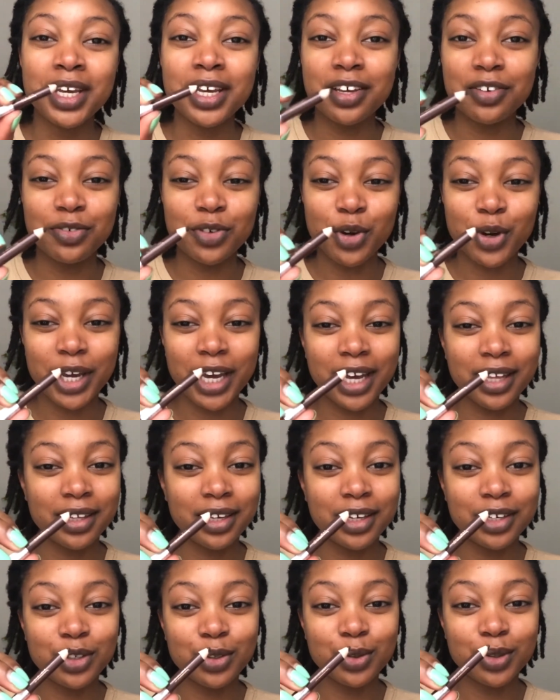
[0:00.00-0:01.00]
If you're
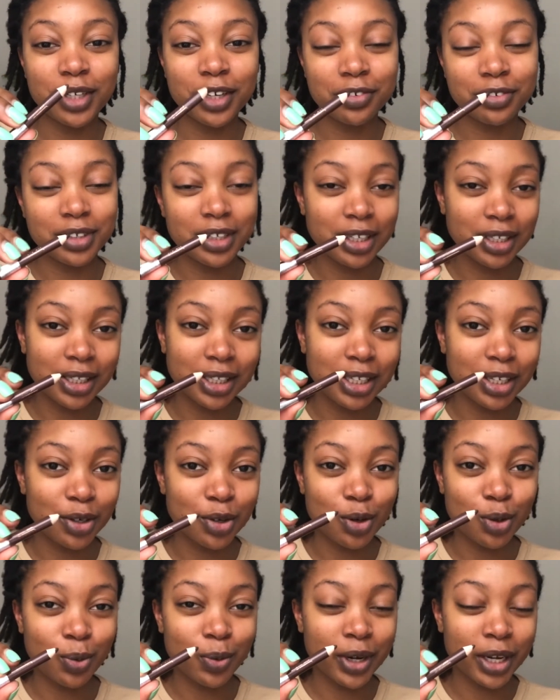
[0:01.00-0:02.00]
Kenyan, you definitely
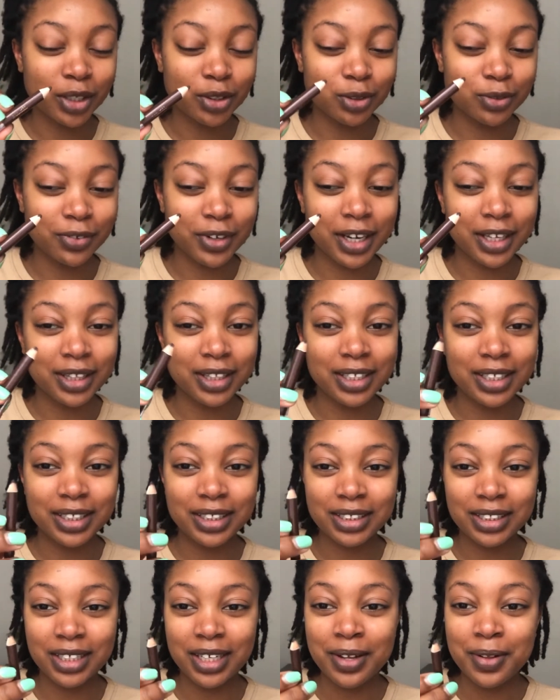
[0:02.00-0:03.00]
know where to find
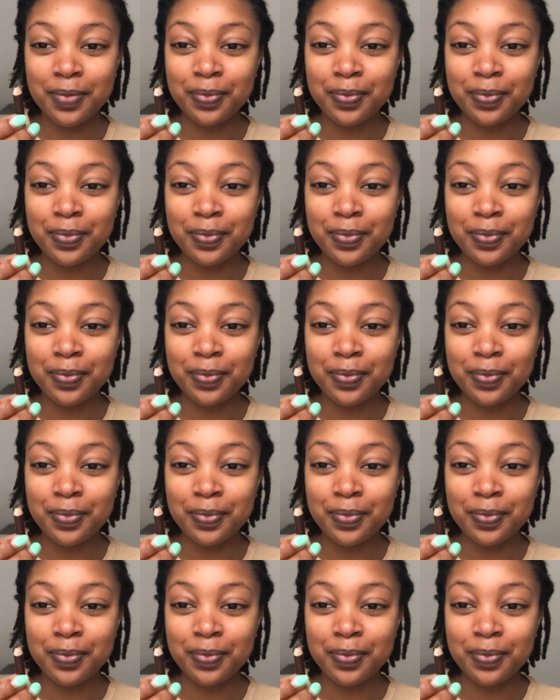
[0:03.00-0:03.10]
these.